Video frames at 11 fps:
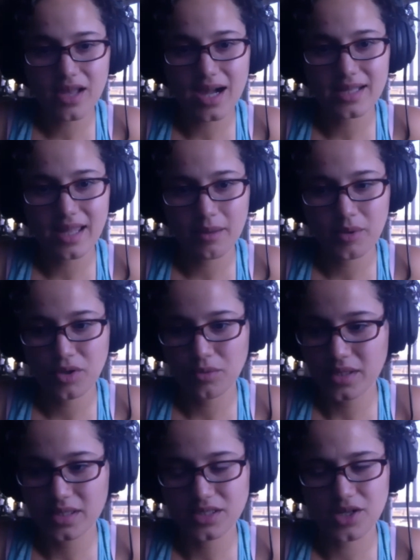goddamn
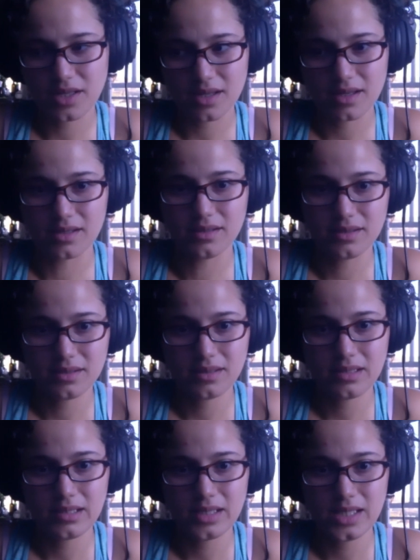human agenda.
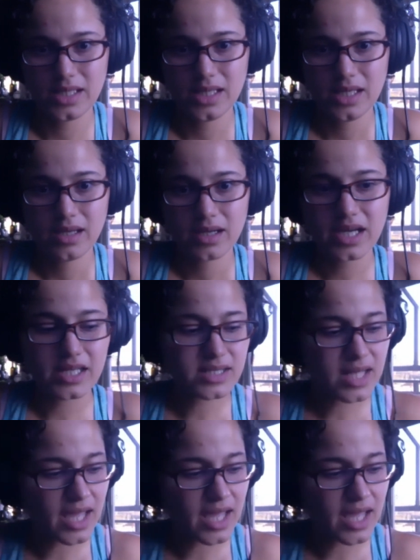Because,